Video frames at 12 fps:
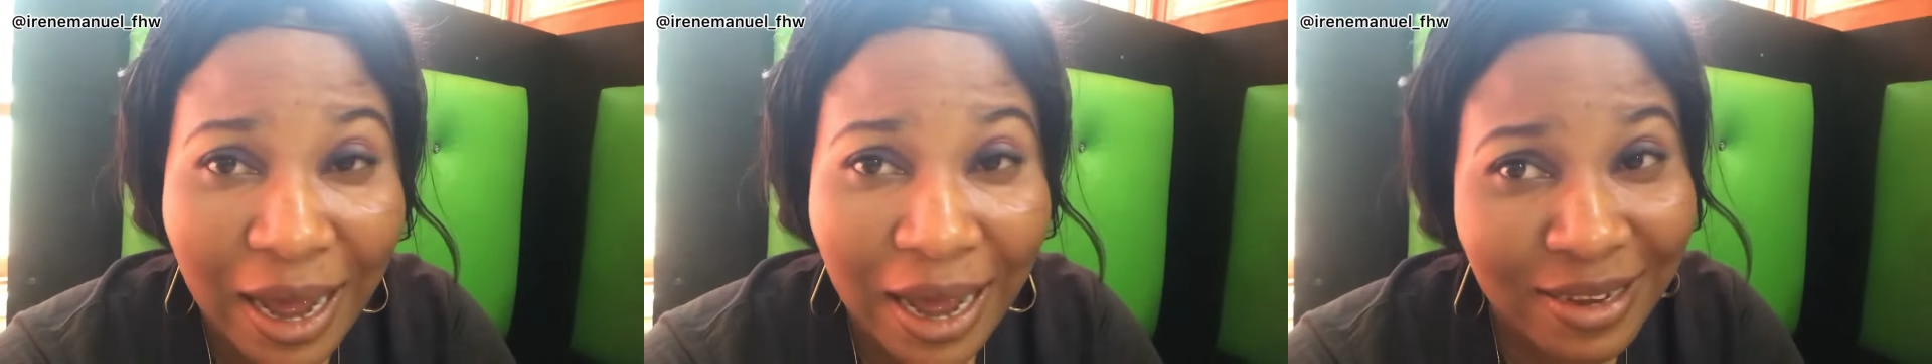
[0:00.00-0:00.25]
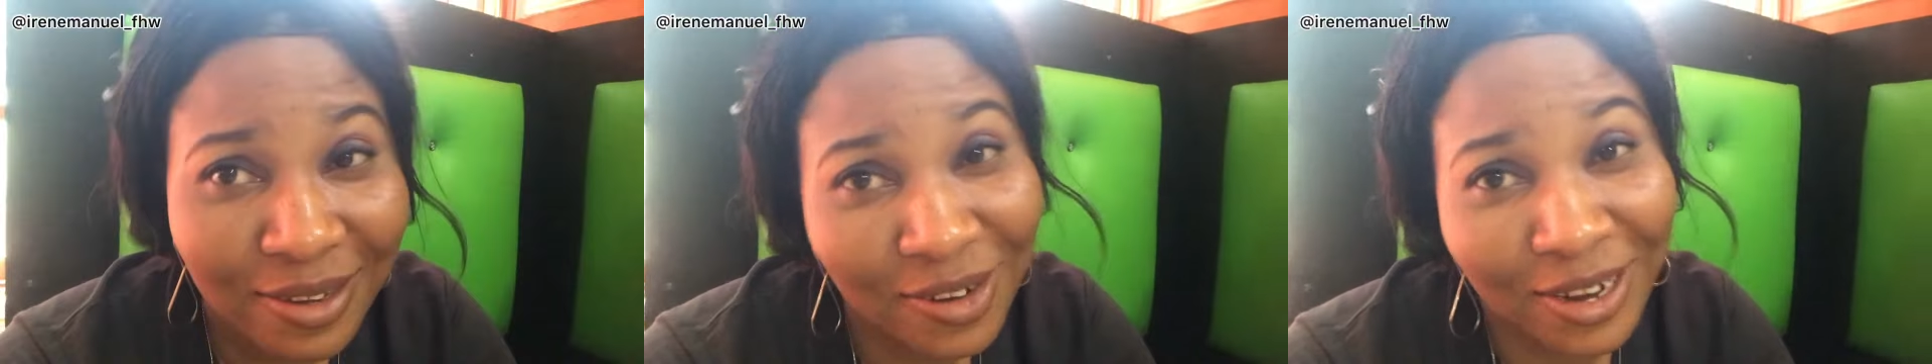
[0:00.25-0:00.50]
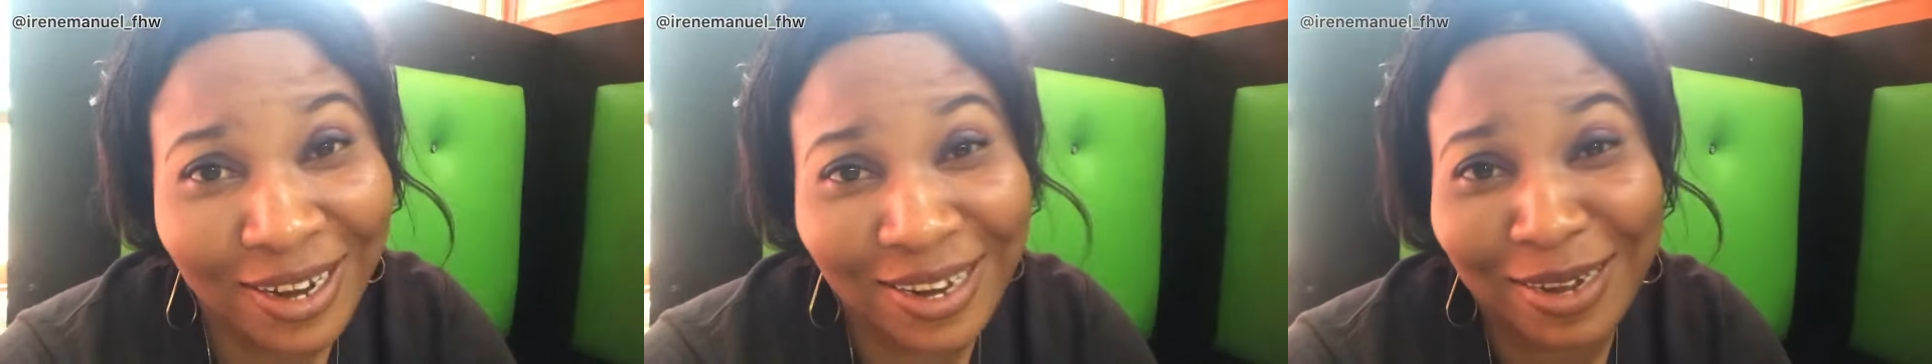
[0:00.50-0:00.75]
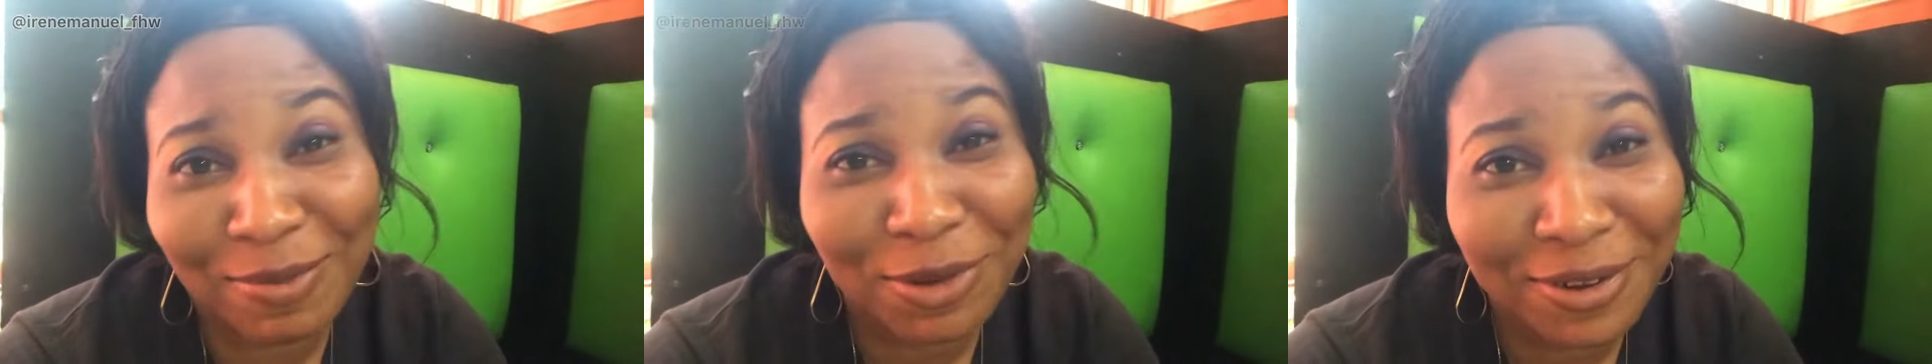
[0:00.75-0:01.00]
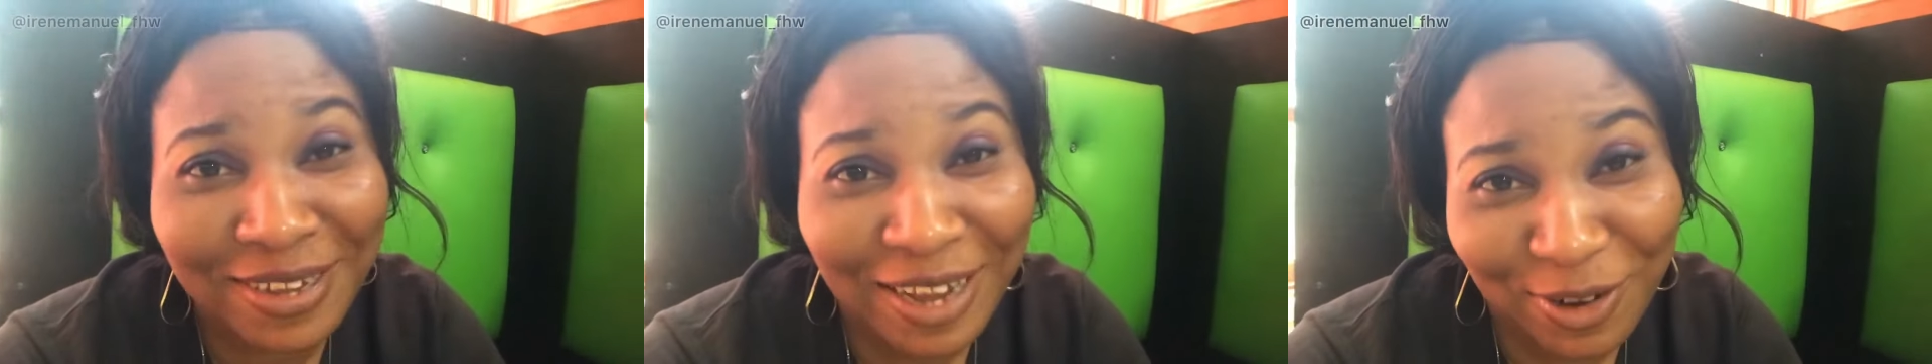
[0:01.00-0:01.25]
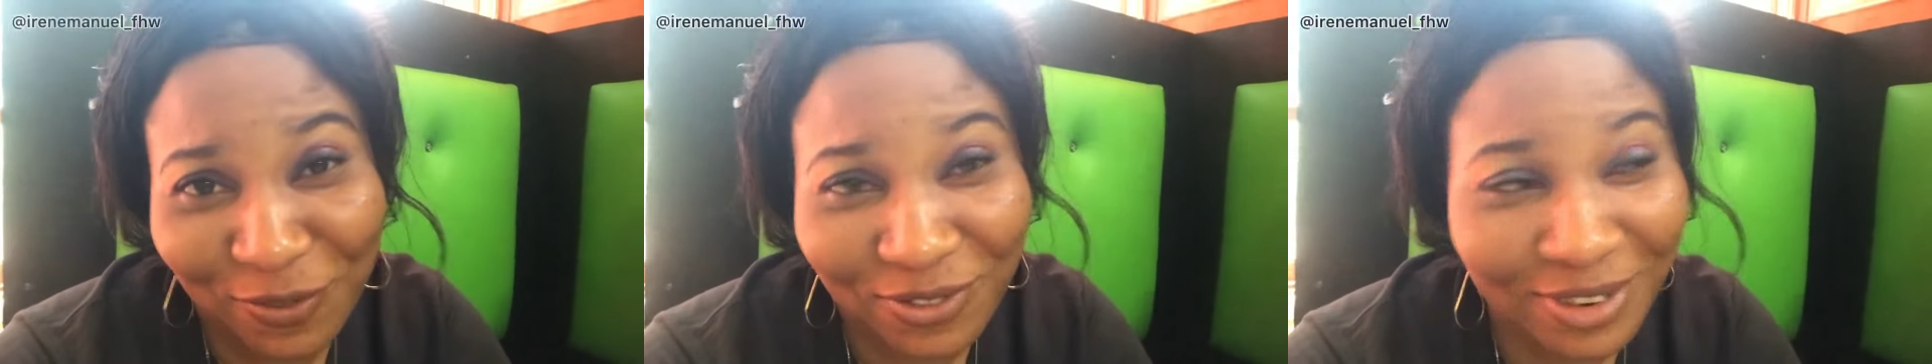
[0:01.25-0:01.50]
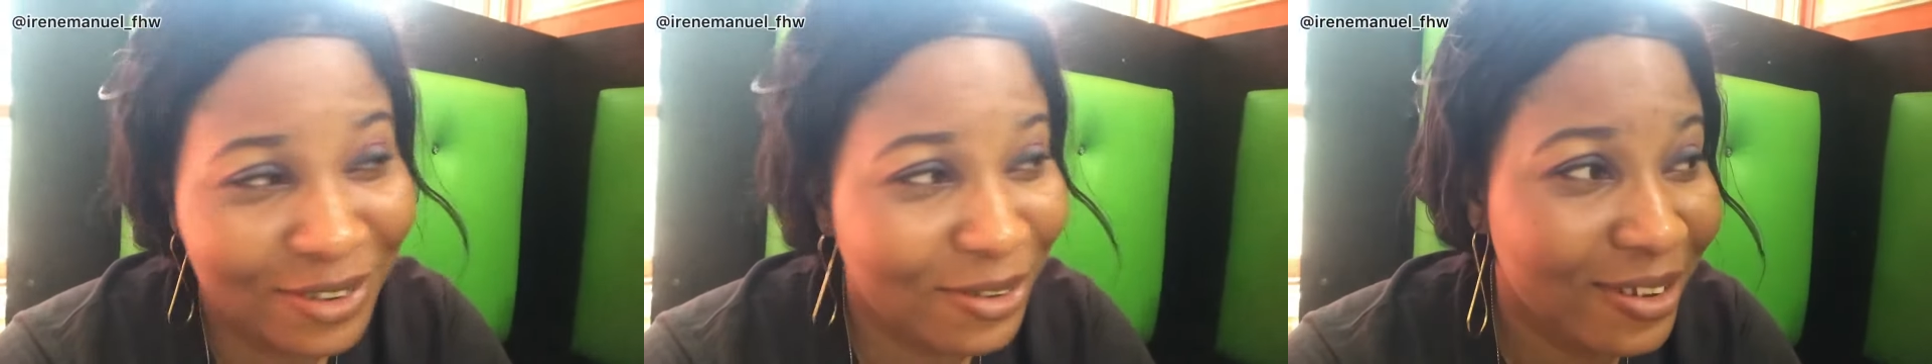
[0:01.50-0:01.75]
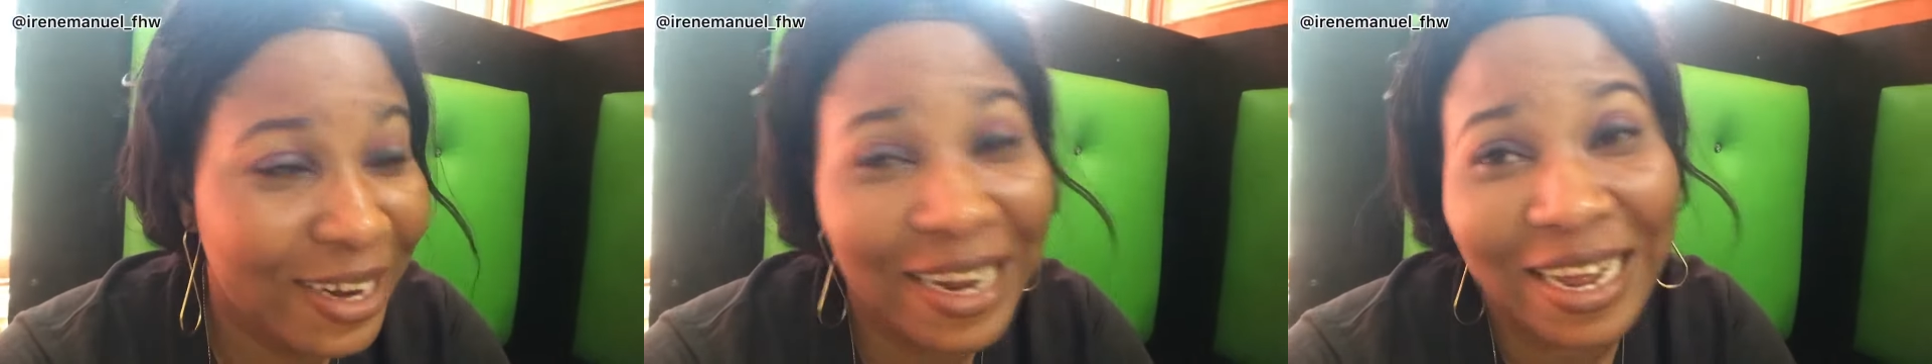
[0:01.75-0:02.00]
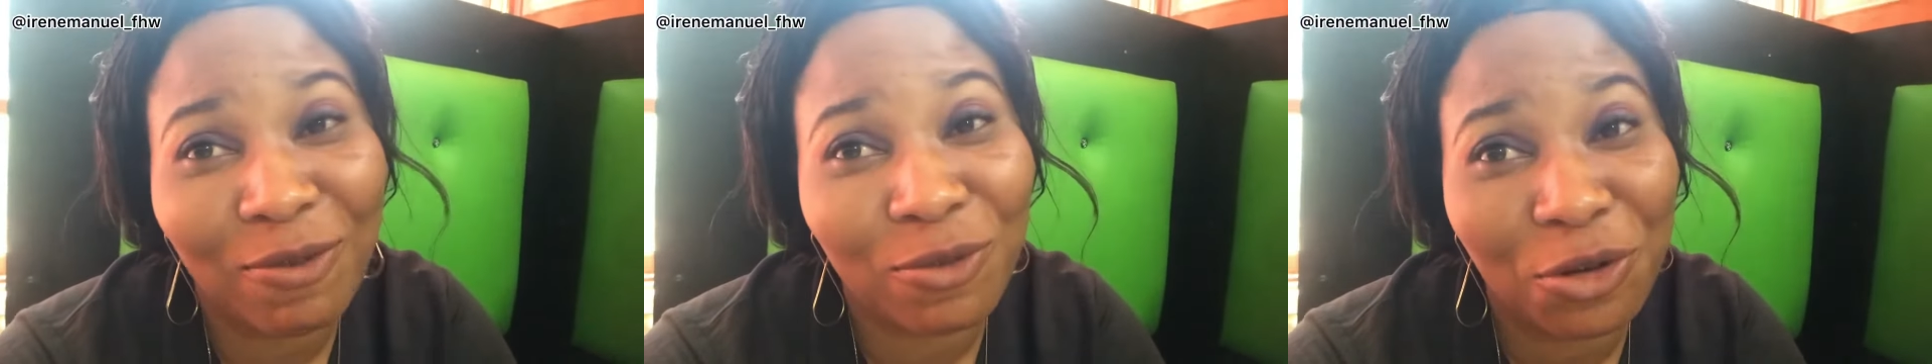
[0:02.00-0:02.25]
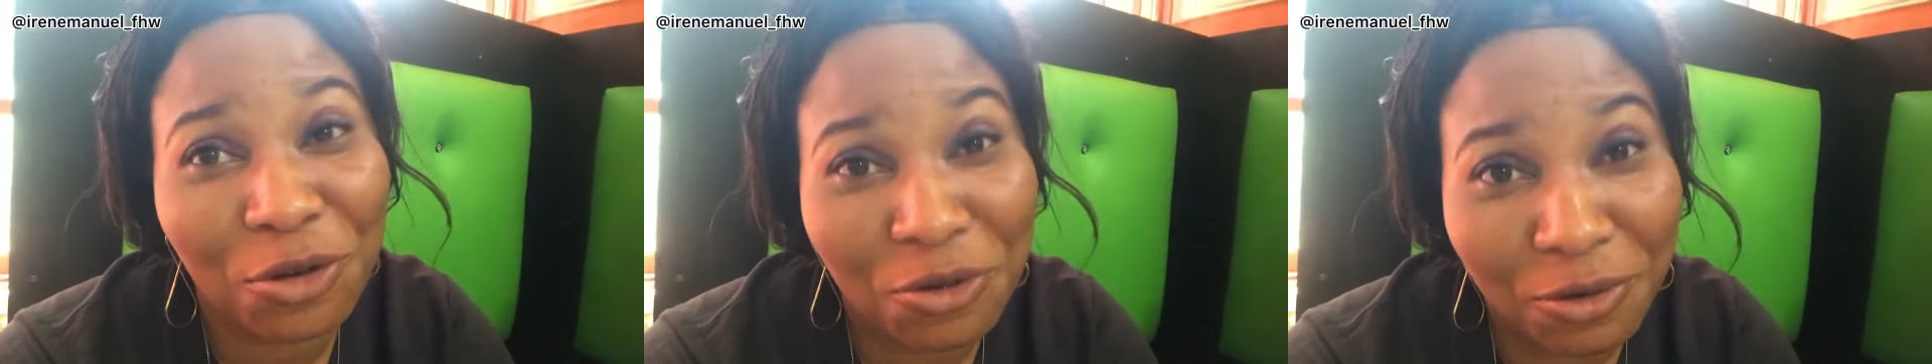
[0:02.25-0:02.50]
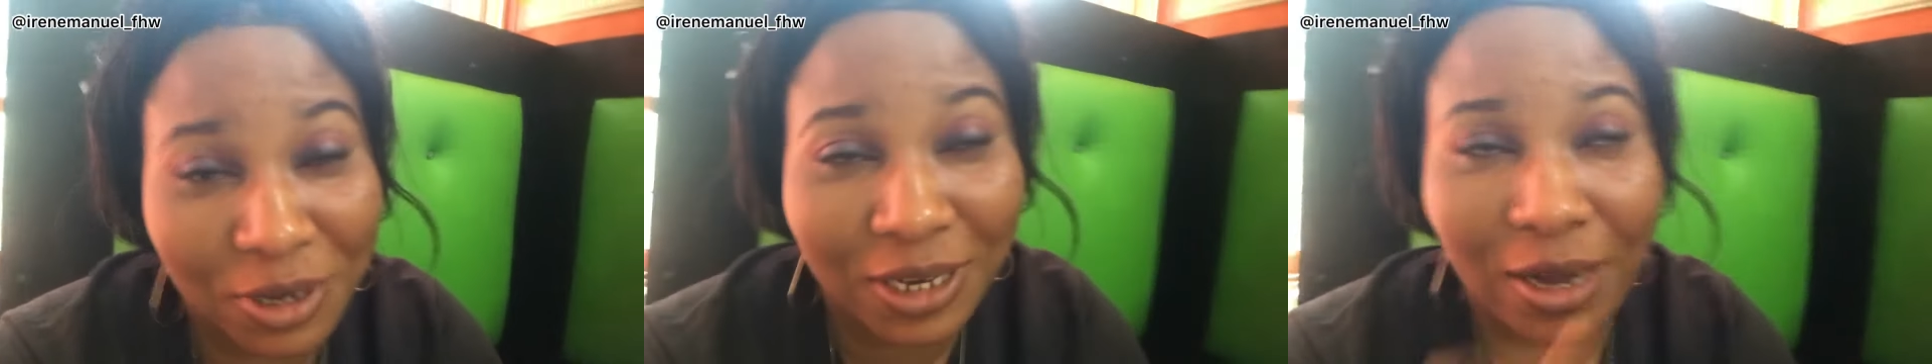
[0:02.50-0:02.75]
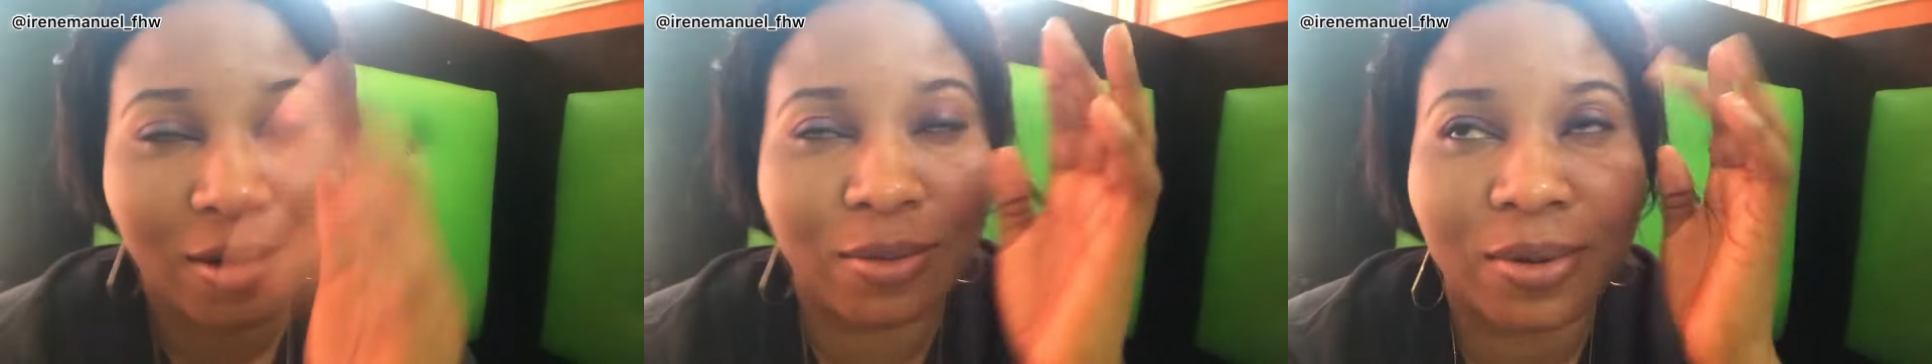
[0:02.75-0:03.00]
I'm not down for it. It's not like I'm not good, shower,